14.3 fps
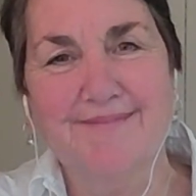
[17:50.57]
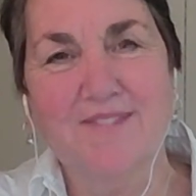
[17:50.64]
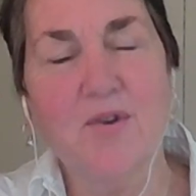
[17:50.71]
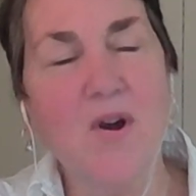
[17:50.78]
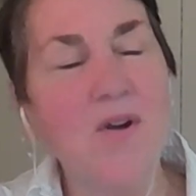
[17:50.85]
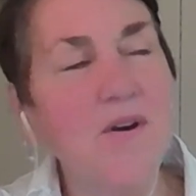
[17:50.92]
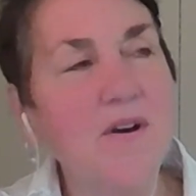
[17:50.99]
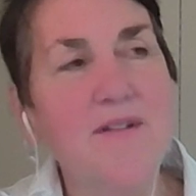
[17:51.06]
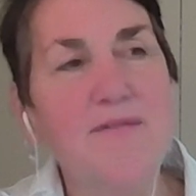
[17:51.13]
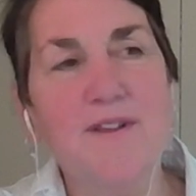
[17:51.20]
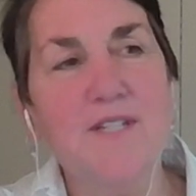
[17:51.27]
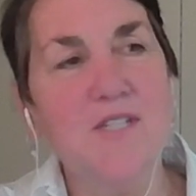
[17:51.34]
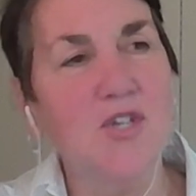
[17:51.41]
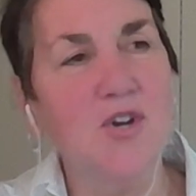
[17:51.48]
There aren't
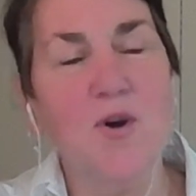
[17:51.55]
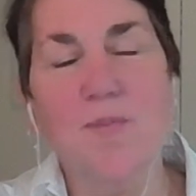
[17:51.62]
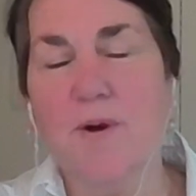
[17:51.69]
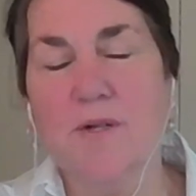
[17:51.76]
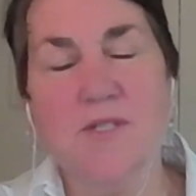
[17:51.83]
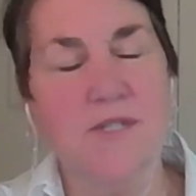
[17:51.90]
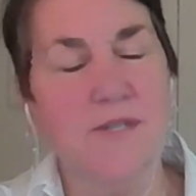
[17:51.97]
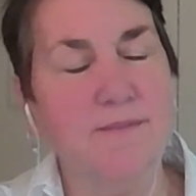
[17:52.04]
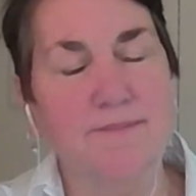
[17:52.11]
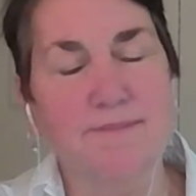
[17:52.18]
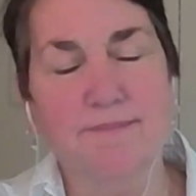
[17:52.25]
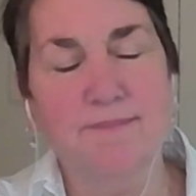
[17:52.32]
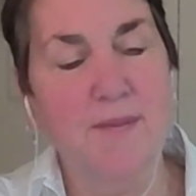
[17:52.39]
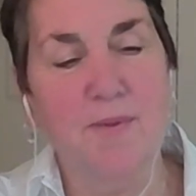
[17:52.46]
enough HR
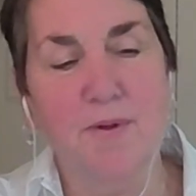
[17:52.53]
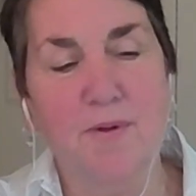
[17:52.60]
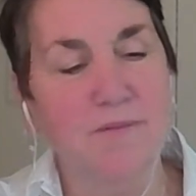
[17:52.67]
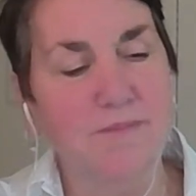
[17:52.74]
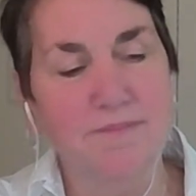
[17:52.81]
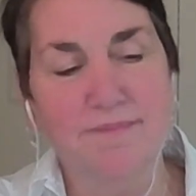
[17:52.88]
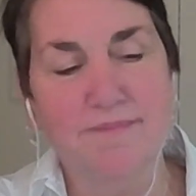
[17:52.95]
people.